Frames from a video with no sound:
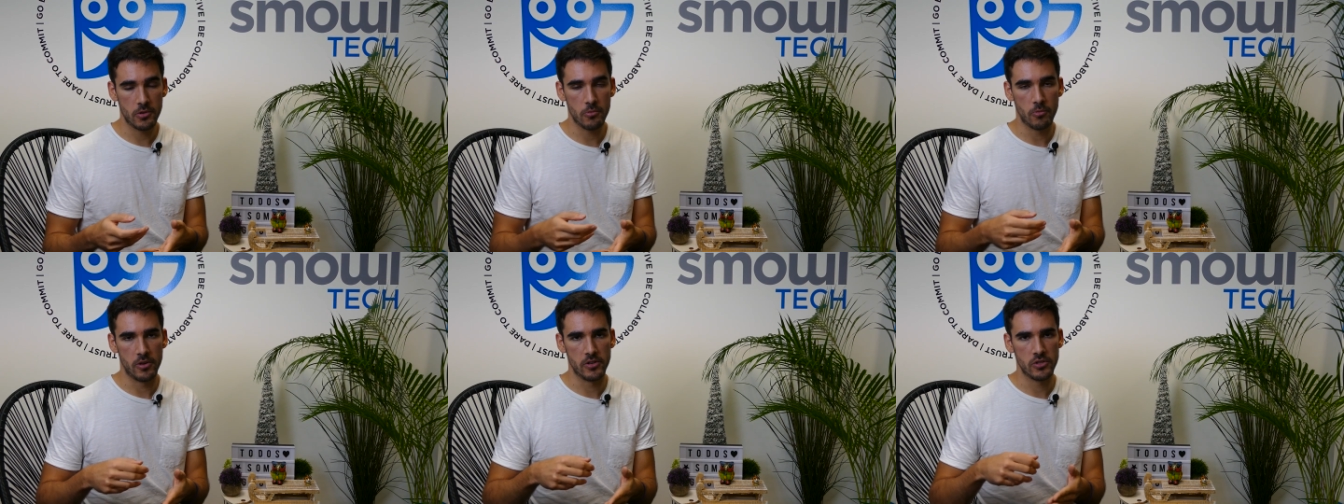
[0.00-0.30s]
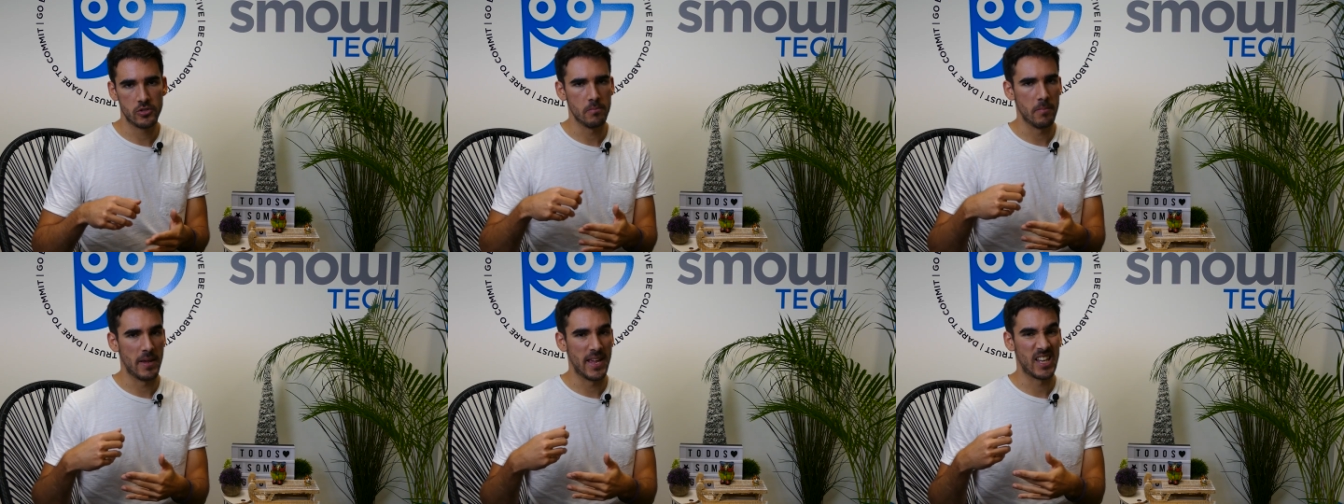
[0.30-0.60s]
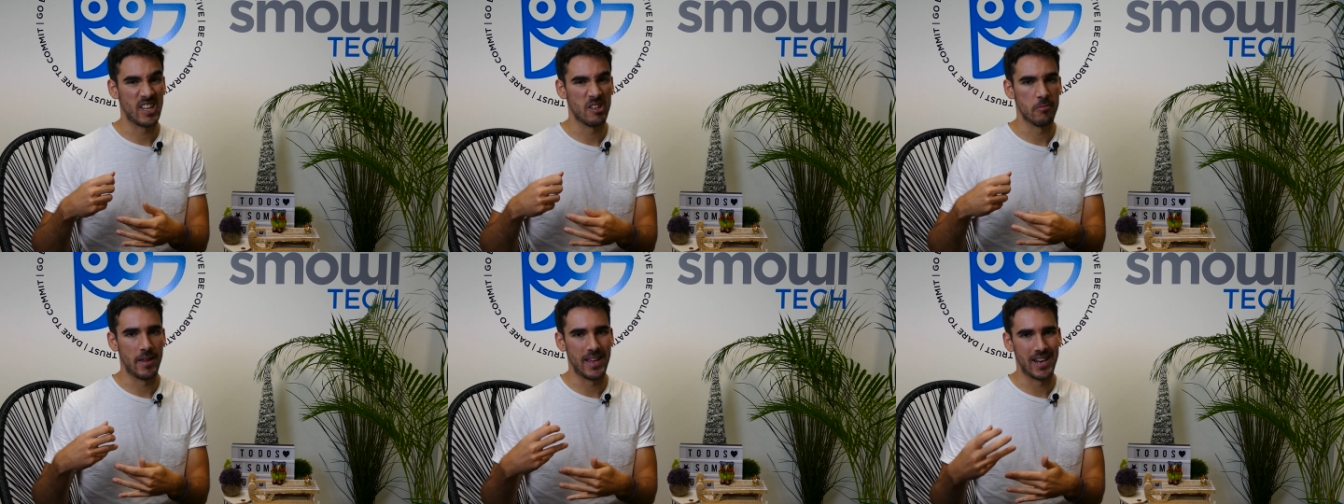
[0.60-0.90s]
you want to
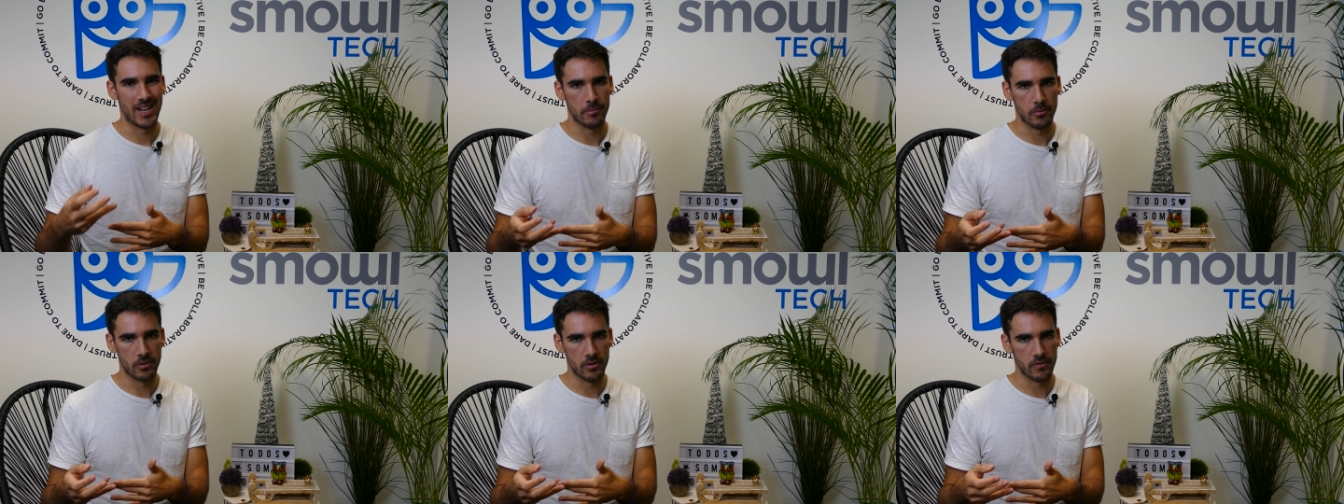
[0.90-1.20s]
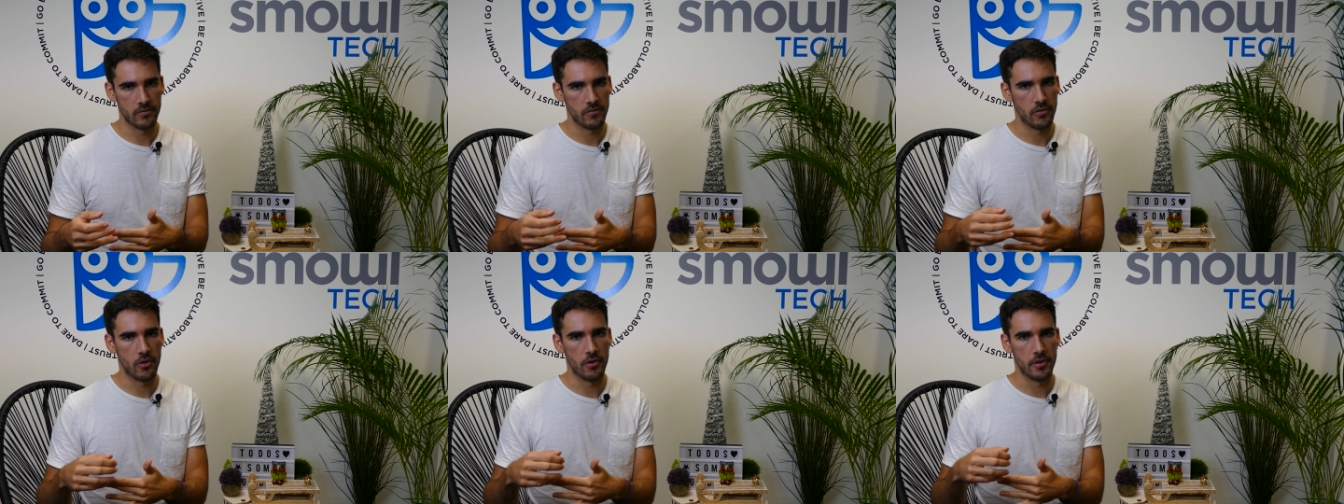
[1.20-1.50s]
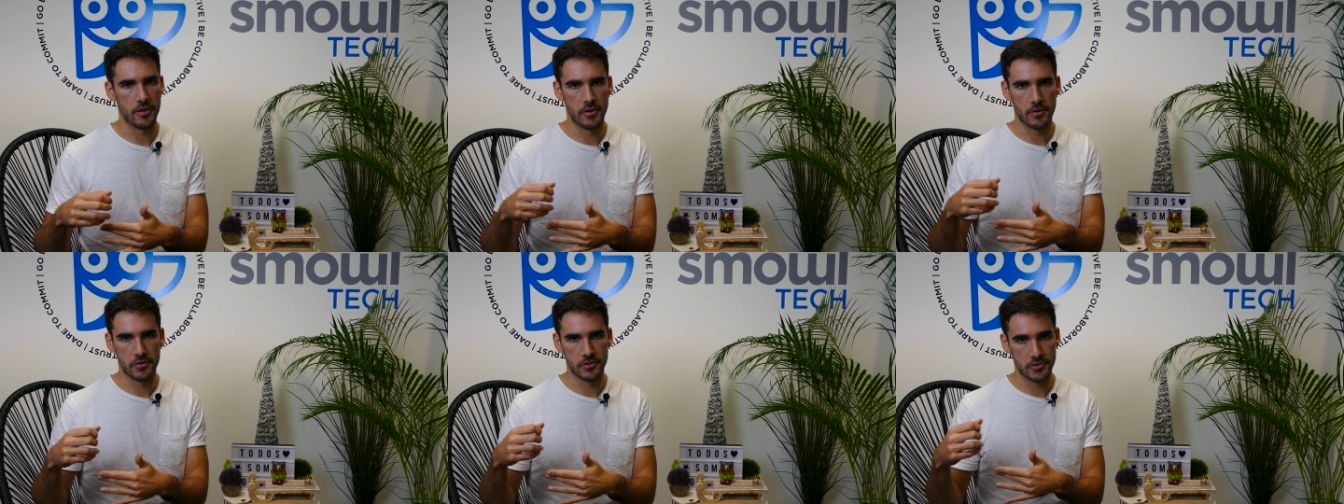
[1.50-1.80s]
make available
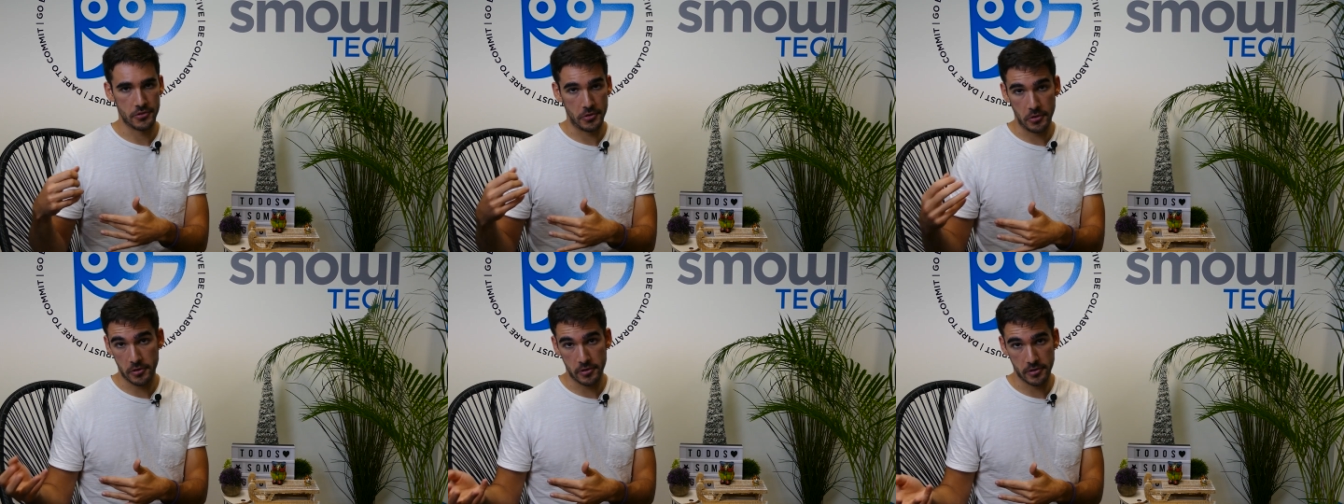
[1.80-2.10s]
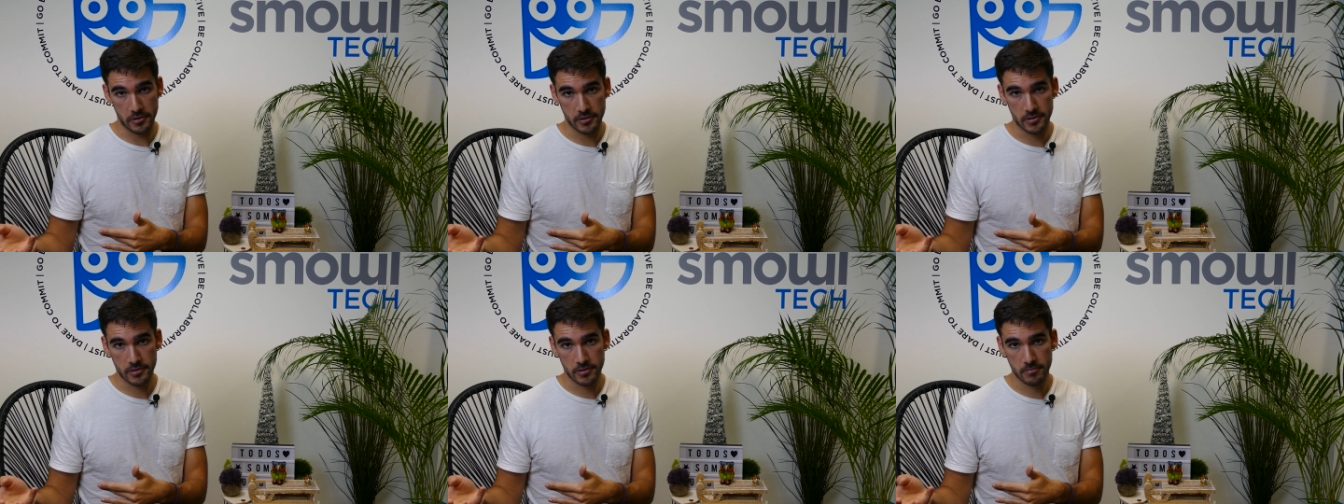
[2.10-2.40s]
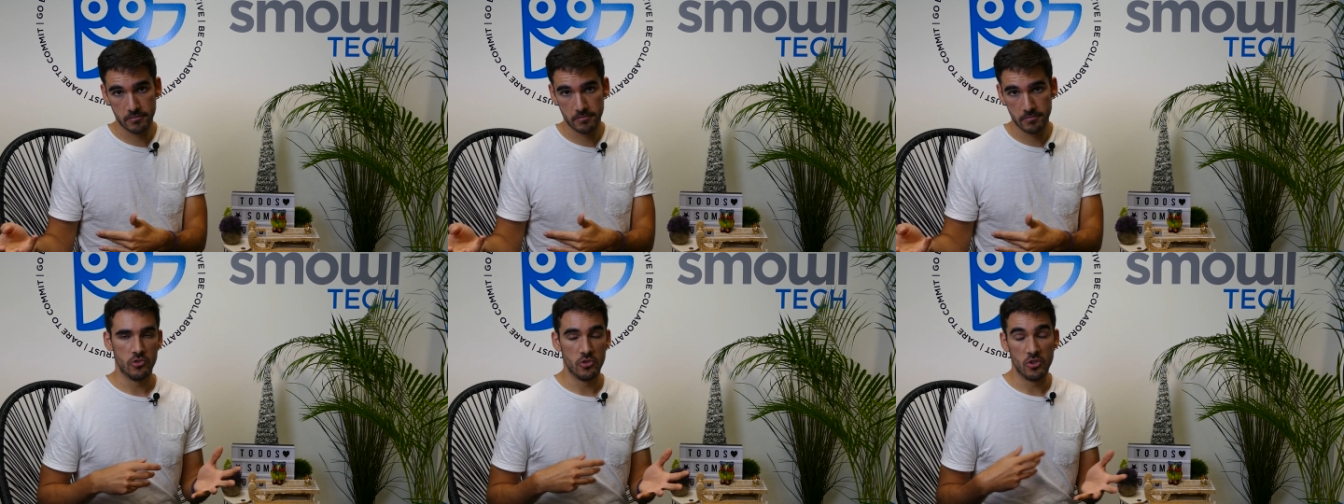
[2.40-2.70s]
for your students.